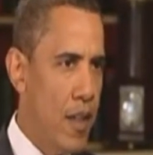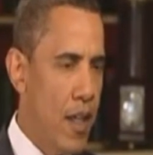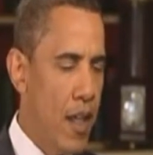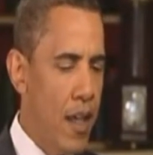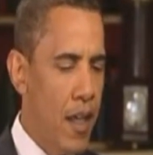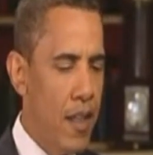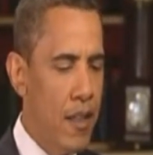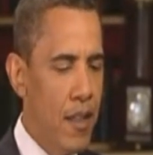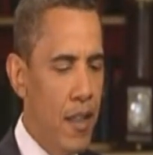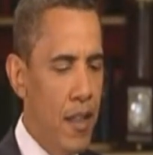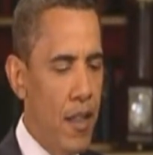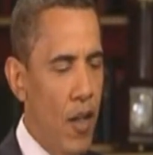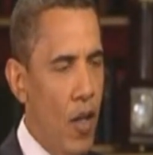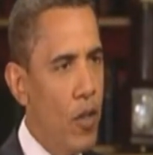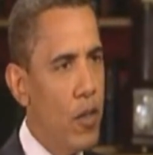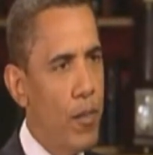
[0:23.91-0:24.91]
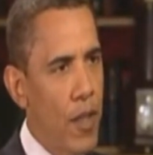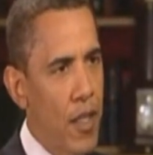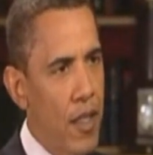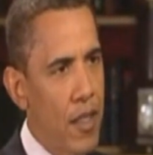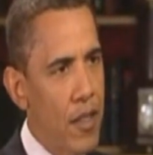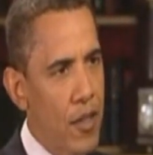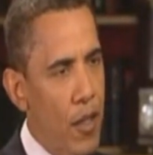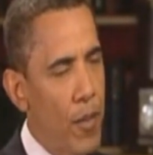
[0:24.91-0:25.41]
and
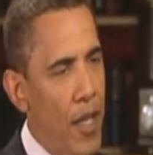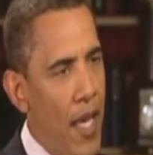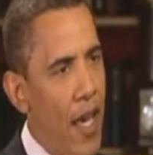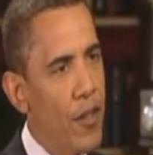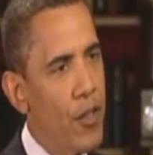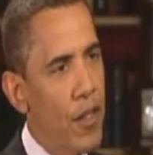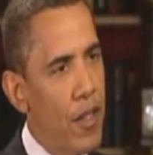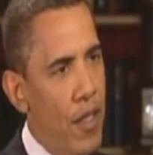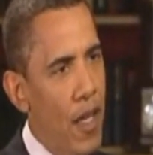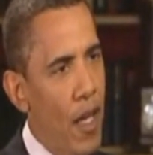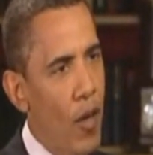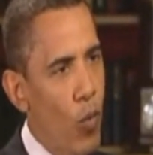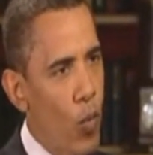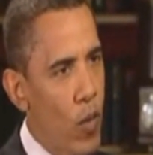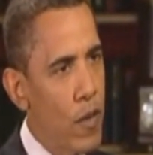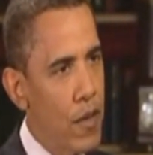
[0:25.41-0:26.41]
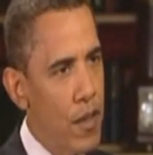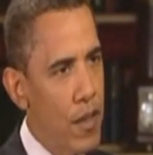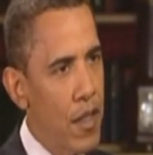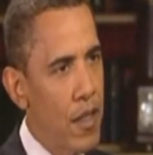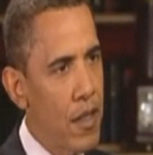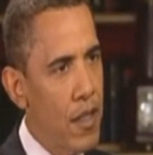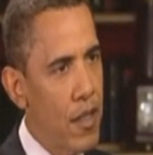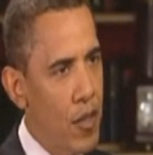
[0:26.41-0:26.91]
ultimately it's going to be action and not words
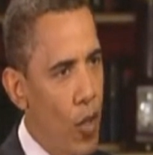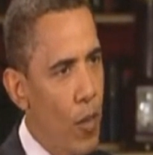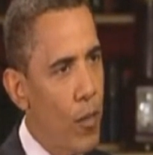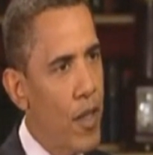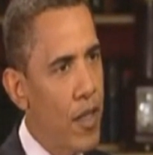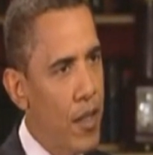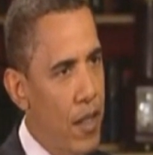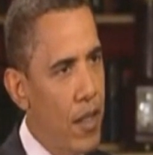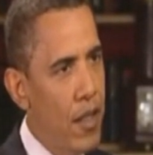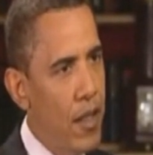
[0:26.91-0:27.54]
that determine